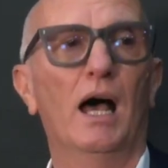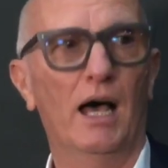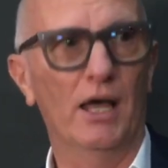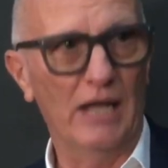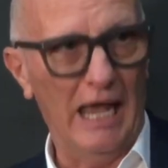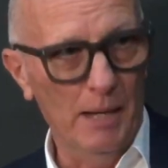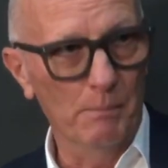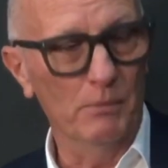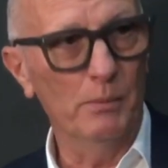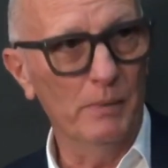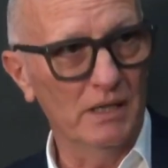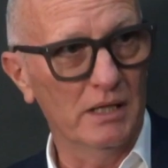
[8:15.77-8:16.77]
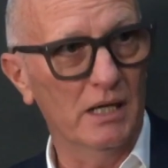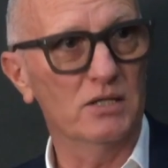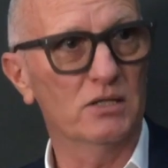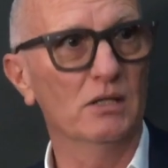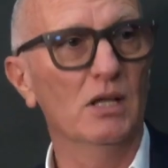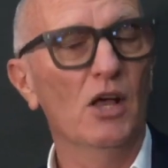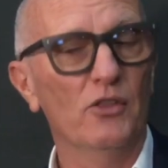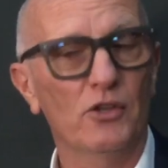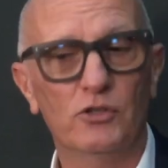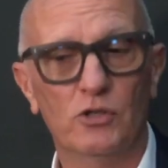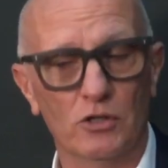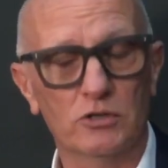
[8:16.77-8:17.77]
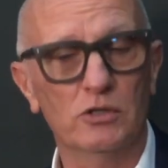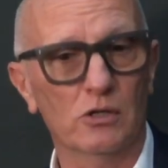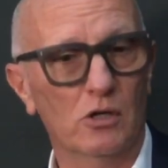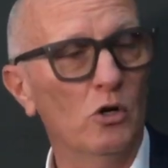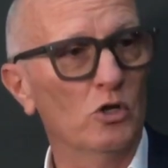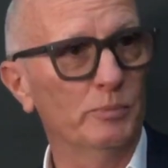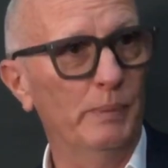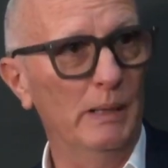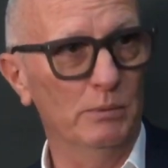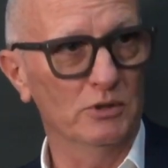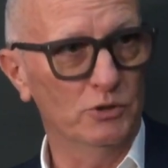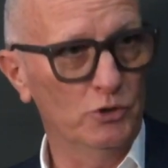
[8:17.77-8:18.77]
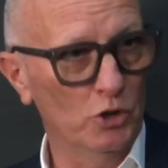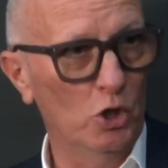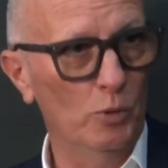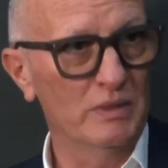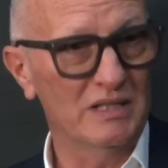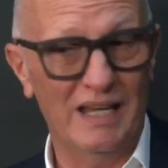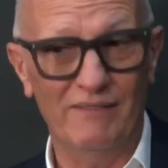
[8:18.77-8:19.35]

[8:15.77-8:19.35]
and implementation that does not cost people's jobs,